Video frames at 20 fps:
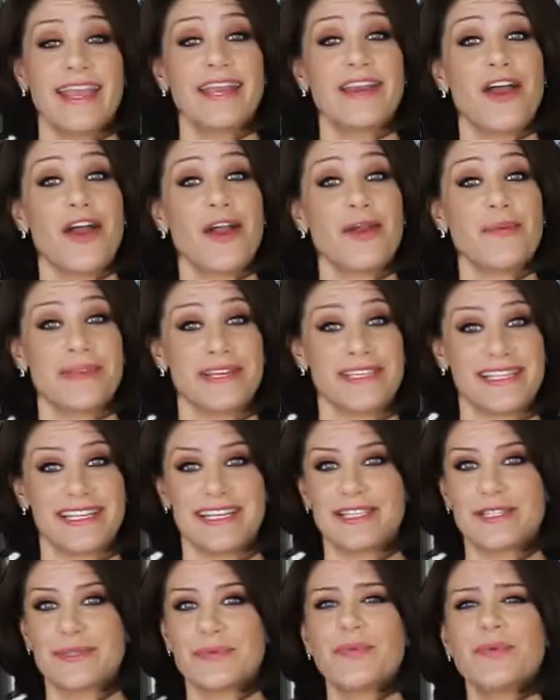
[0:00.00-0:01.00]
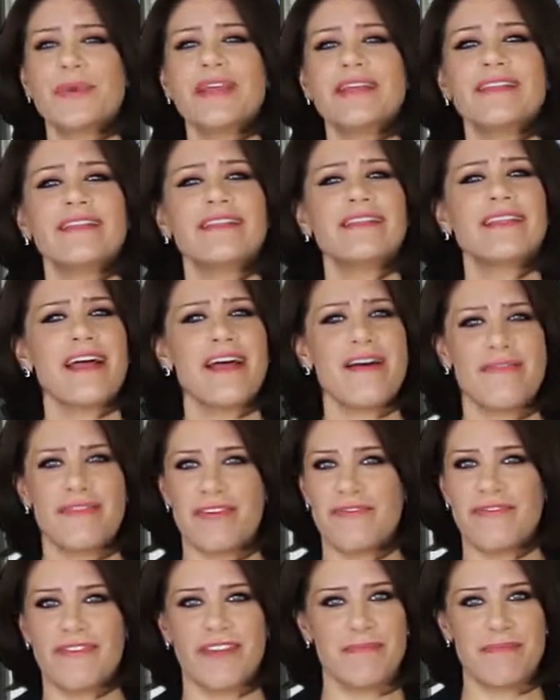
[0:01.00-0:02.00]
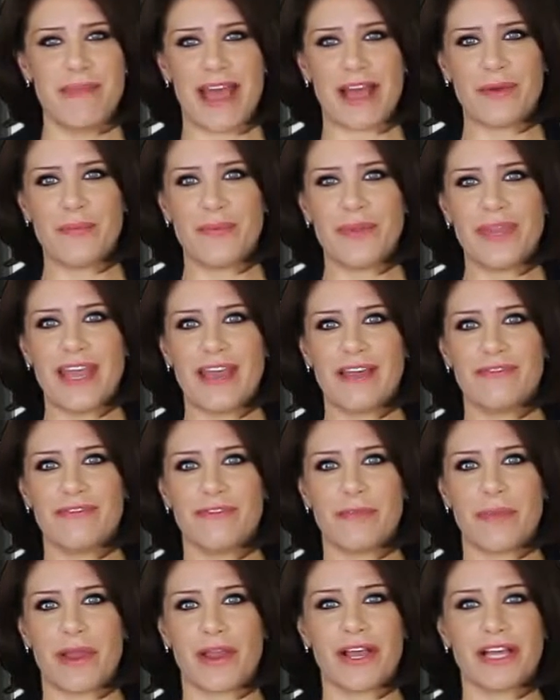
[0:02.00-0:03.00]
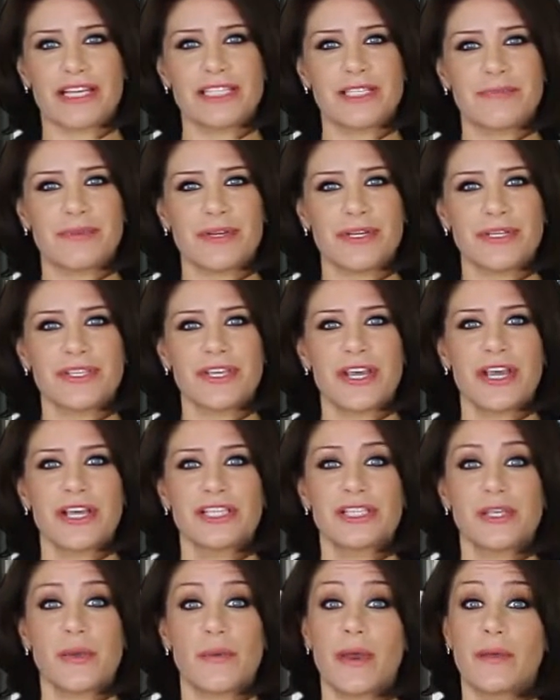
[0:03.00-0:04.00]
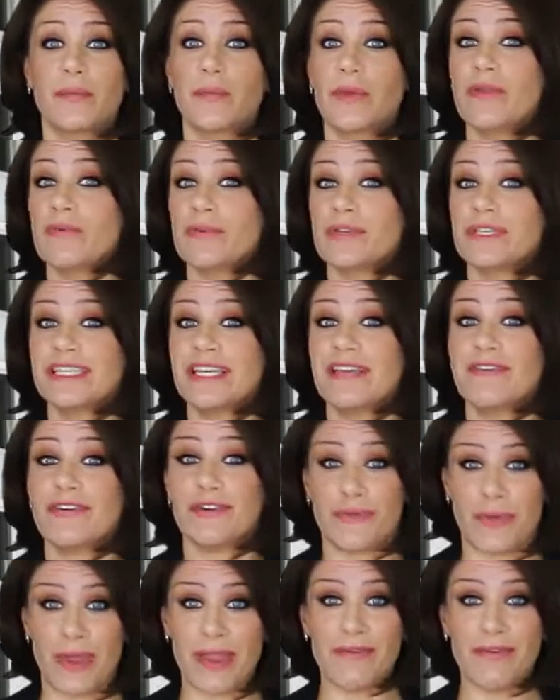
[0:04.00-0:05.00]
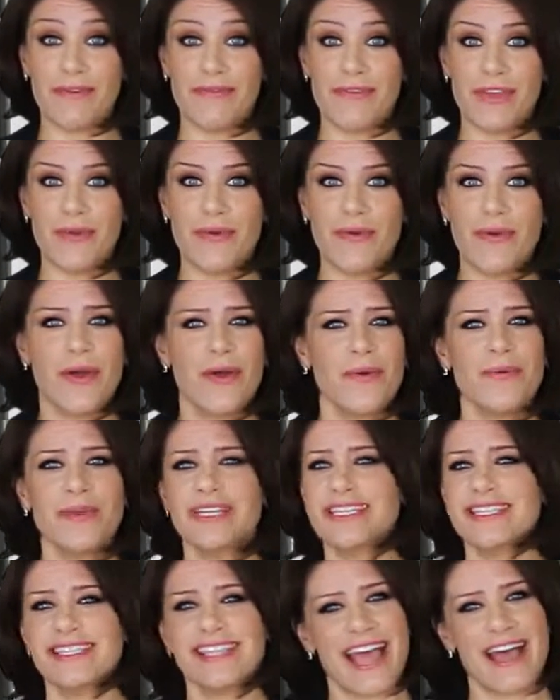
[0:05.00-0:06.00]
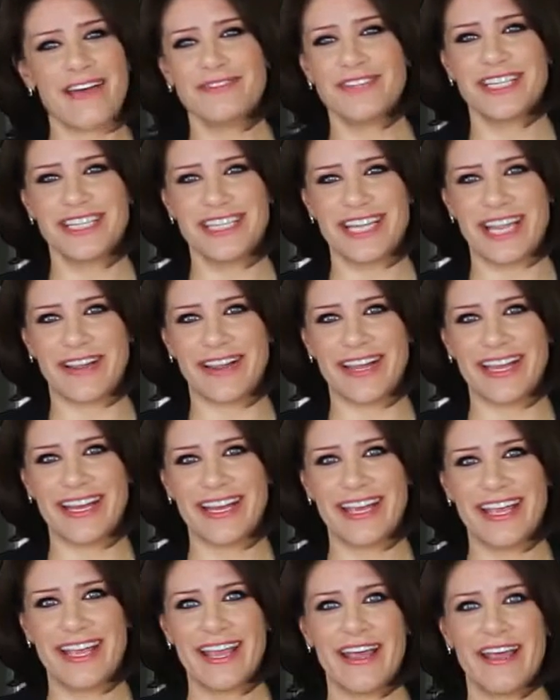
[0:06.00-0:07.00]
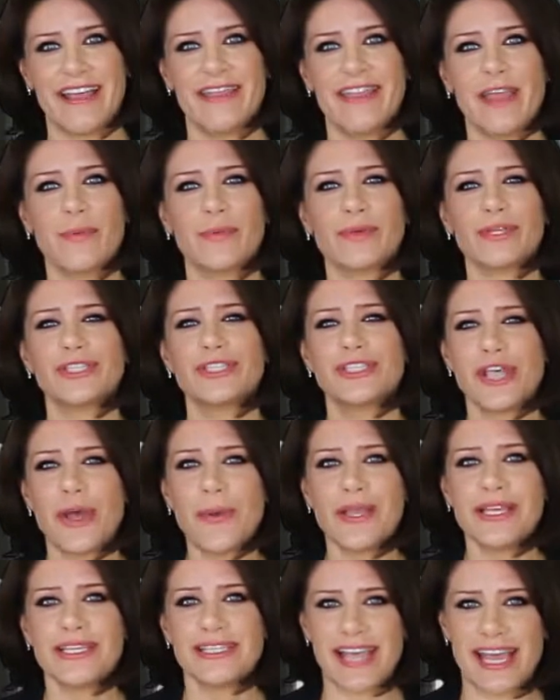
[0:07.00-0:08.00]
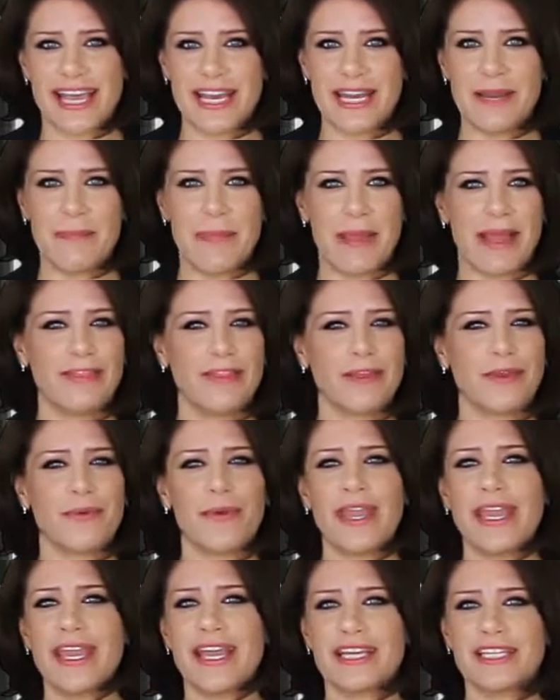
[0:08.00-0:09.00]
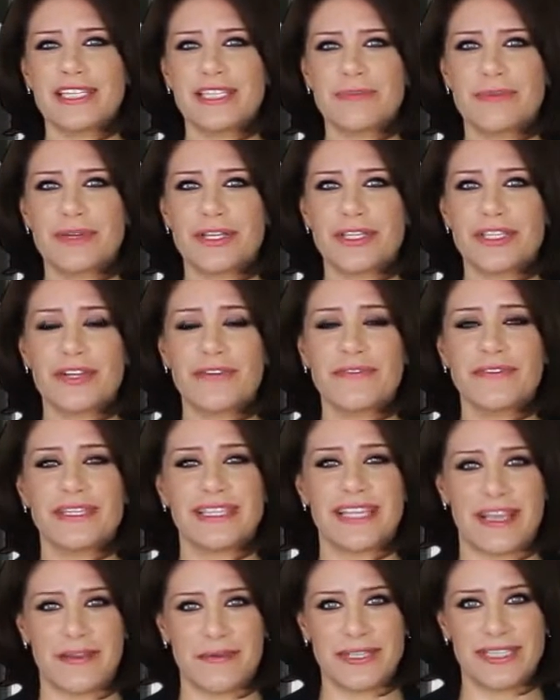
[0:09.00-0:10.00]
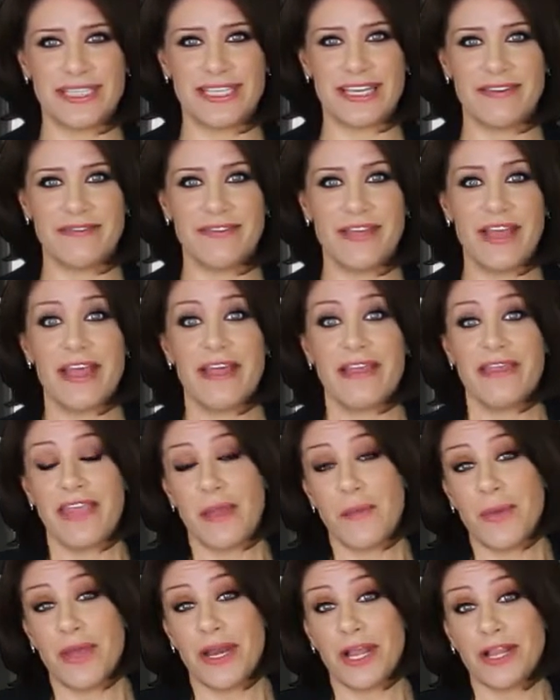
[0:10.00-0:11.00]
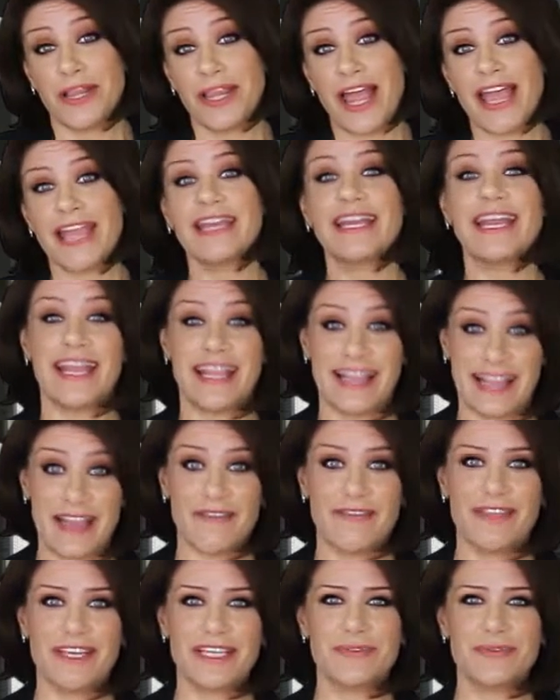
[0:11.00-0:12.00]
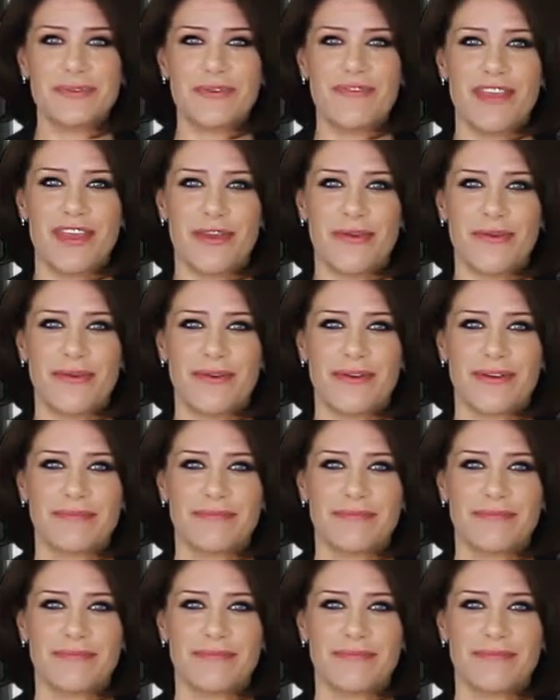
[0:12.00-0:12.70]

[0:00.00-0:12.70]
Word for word: In our business, we love the feedback we get from our customers. So when we receive a great review, we just have to share it. They were so excited about the great customer service they received, they went online and left this review.